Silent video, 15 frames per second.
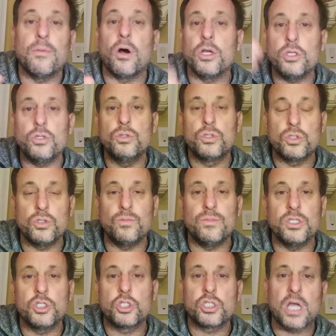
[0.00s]
on YouTube,
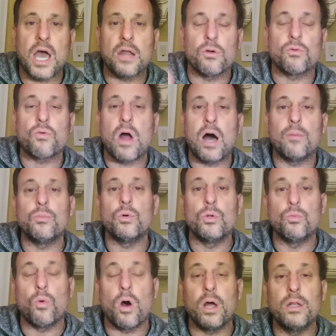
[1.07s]
this channel, Robb Wood
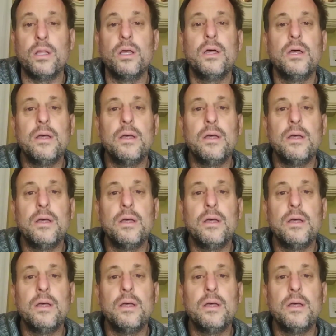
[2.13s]
1,